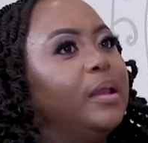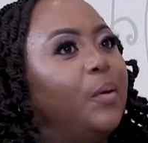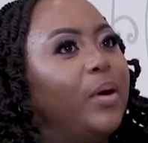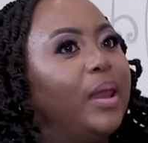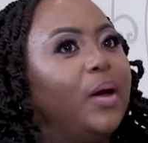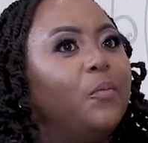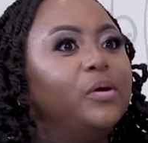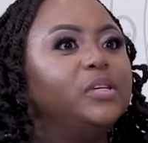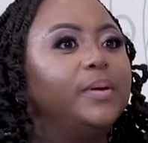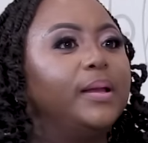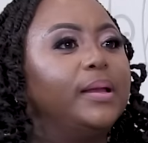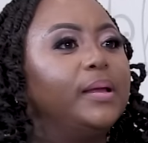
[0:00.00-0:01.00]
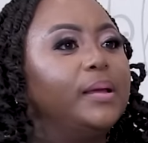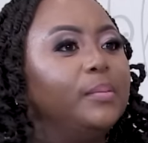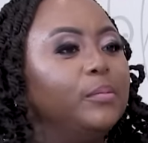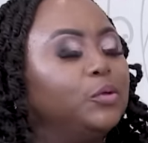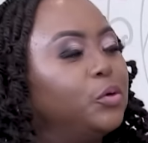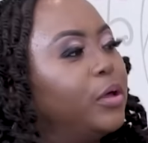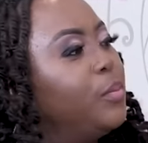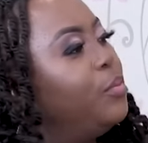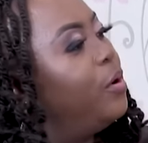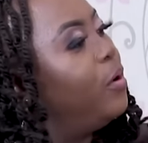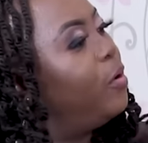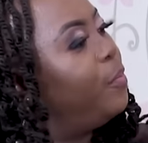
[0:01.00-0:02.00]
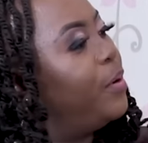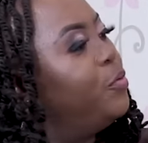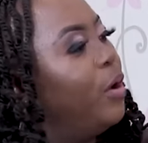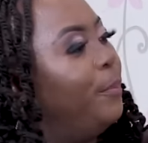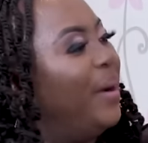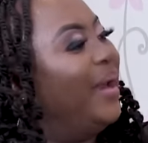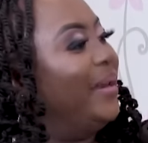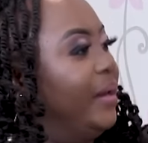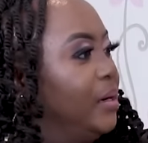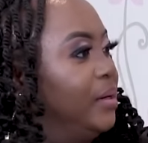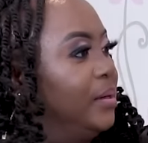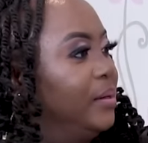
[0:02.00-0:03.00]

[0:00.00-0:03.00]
in our language bare motho ke mopa, you are barren.